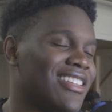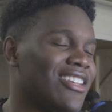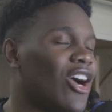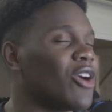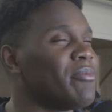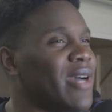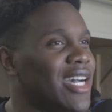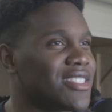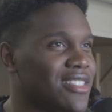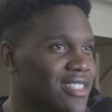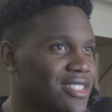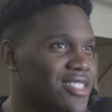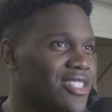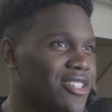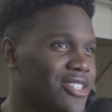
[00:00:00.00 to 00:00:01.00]
Our pageant
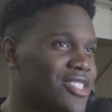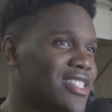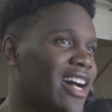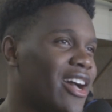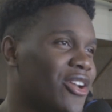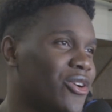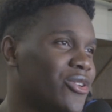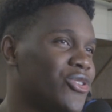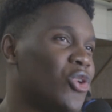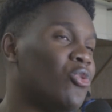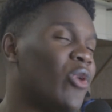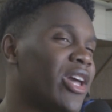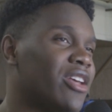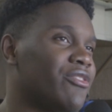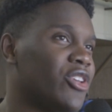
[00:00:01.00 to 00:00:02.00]
this year is titled The
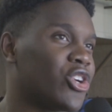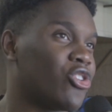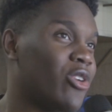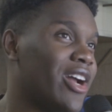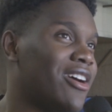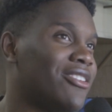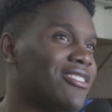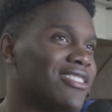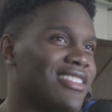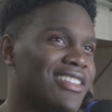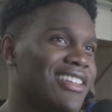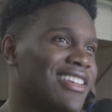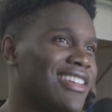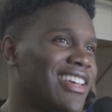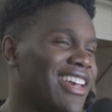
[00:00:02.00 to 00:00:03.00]
Weight of the Crown,
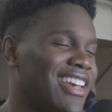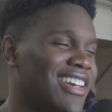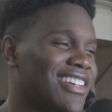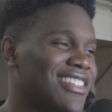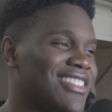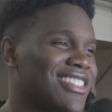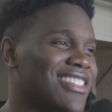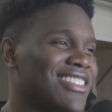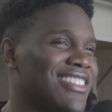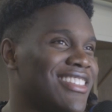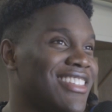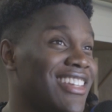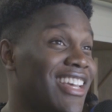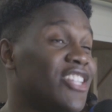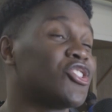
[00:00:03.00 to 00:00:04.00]
and
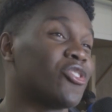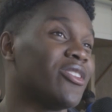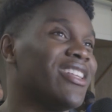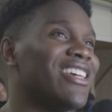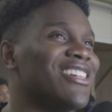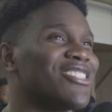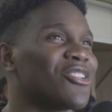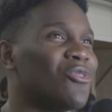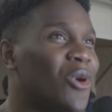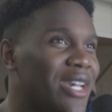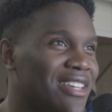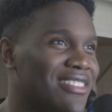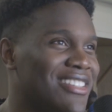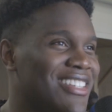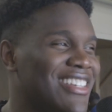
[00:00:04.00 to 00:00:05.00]
it truly is a
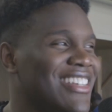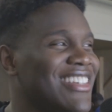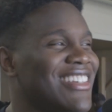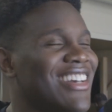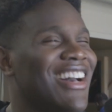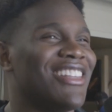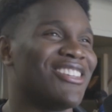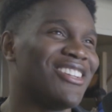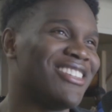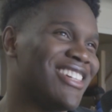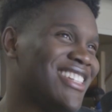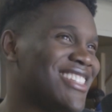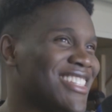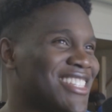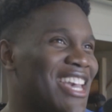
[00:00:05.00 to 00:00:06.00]
weight. I
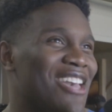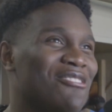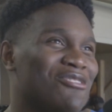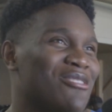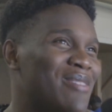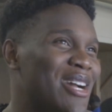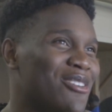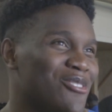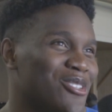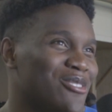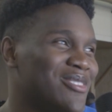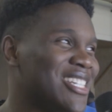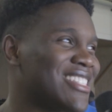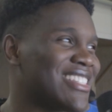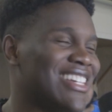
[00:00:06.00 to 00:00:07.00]
literally just came from my
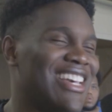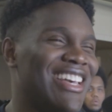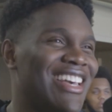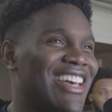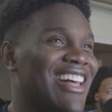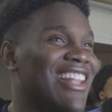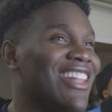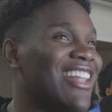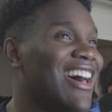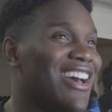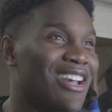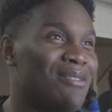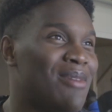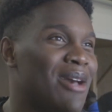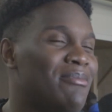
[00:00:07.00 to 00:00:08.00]
room just
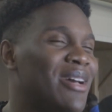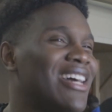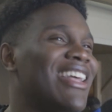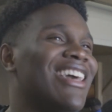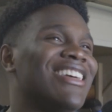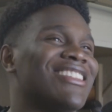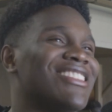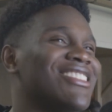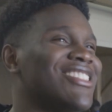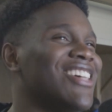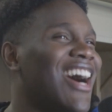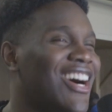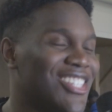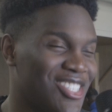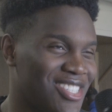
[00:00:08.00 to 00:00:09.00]
lying on my bed
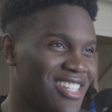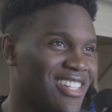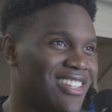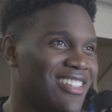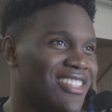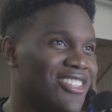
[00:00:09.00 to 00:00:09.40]
exhausted.